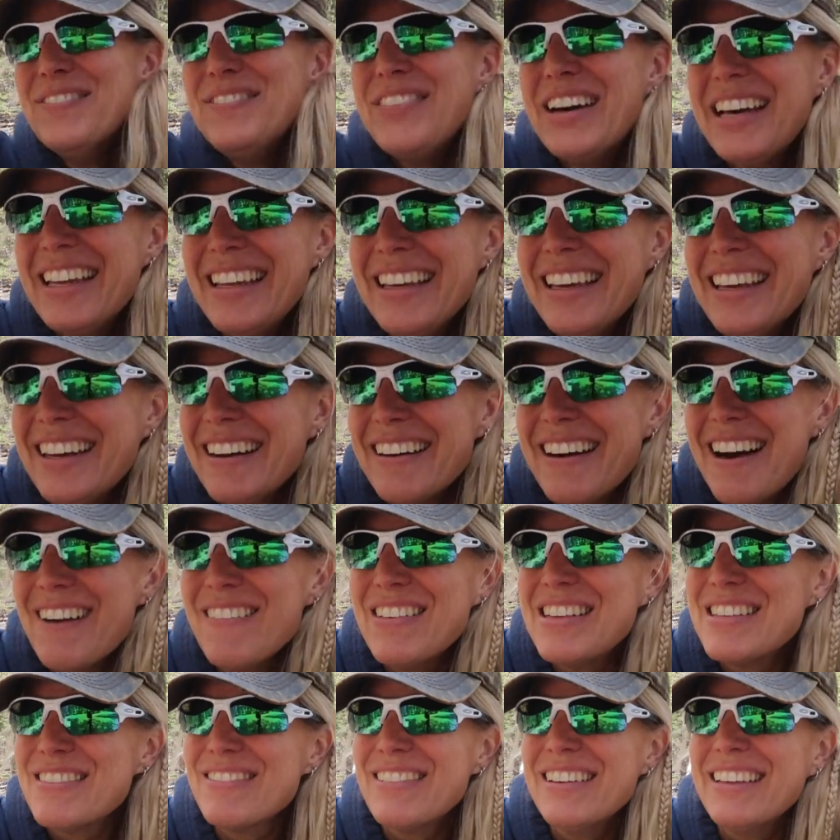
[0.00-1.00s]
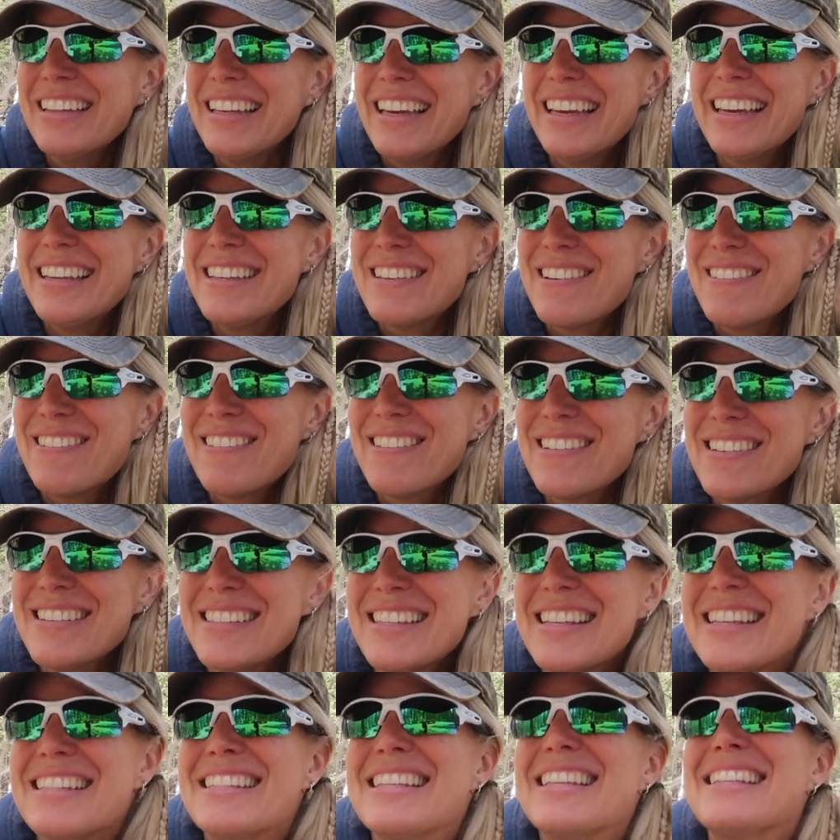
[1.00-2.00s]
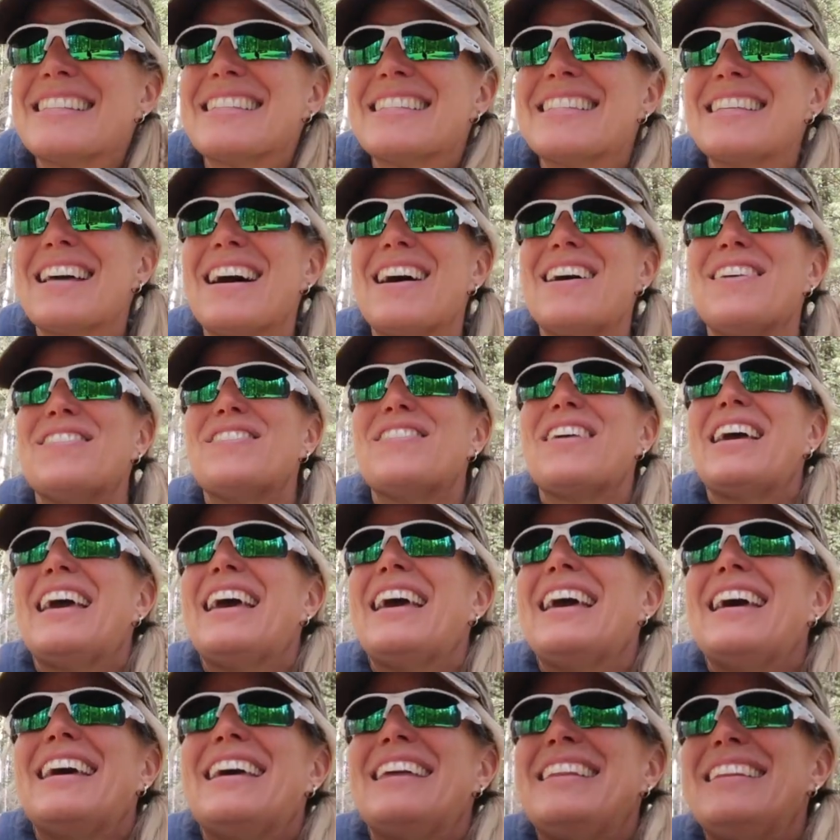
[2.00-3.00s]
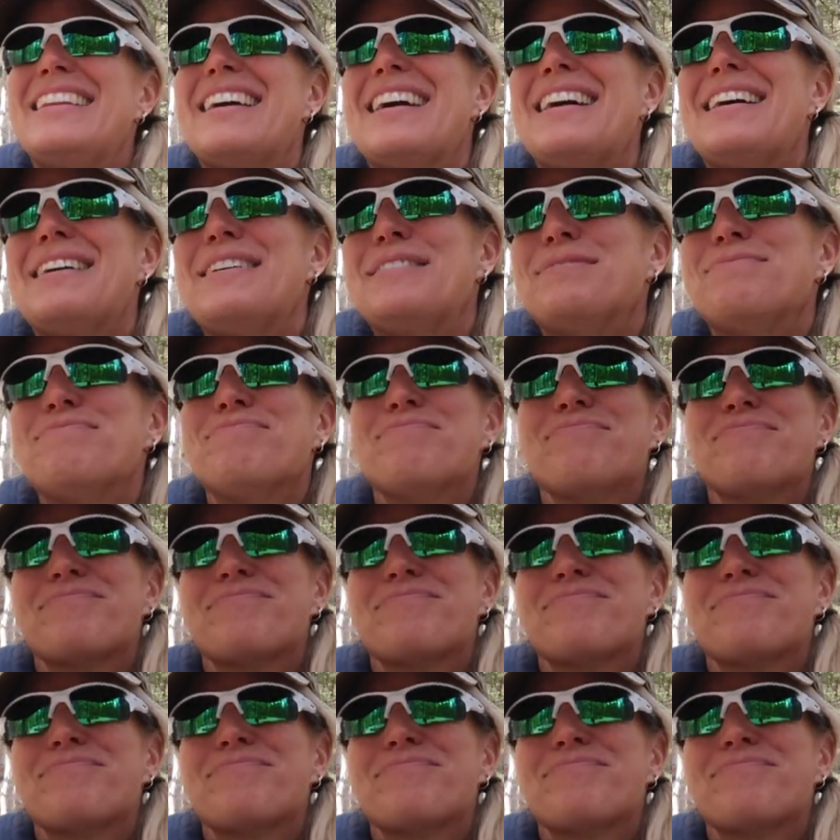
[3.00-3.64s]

but you know, I was really into horses and stuff. And I